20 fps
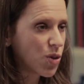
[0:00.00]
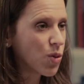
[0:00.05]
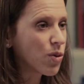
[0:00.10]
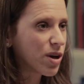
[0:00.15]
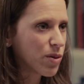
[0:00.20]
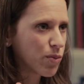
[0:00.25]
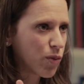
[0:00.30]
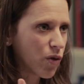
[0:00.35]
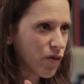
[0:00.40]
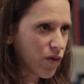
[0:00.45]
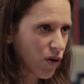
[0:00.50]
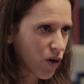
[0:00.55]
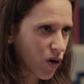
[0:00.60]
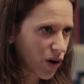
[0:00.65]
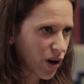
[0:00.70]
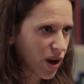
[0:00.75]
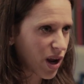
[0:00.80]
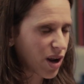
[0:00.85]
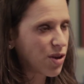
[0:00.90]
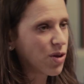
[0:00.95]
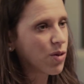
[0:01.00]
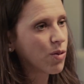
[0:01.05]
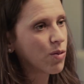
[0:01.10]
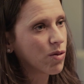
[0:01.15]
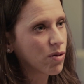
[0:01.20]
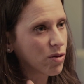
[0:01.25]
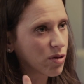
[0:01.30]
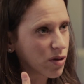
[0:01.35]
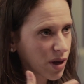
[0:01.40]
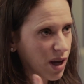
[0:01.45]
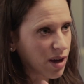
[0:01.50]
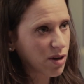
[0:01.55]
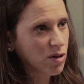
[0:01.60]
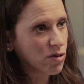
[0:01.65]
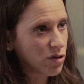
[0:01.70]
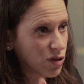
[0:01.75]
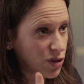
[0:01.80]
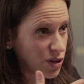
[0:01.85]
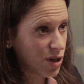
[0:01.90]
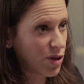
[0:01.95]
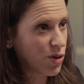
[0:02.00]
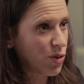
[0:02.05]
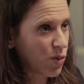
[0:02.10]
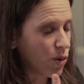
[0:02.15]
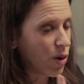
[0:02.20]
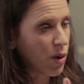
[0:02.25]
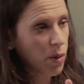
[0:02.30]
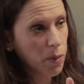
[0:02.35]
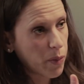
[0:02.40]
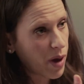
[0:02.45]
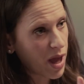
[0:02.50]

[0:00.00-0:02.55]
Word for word: you can move on, and you con can continue